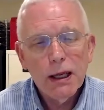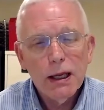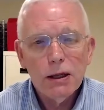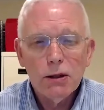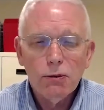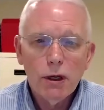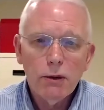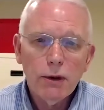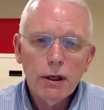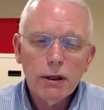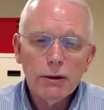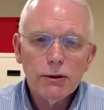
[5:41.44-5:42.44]
in the way
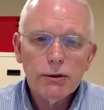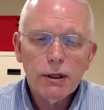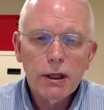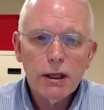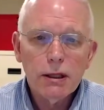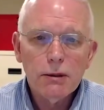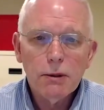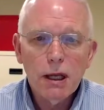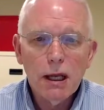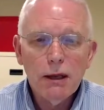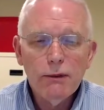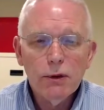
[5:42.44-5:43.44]
we understand the
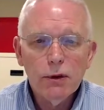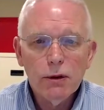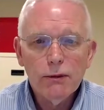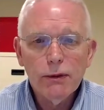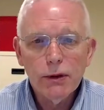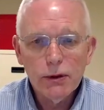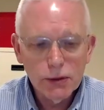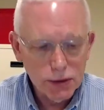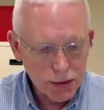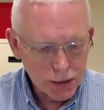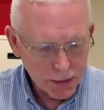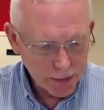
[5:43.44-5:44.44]
behavior of
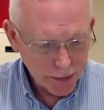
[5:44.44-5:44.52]
others,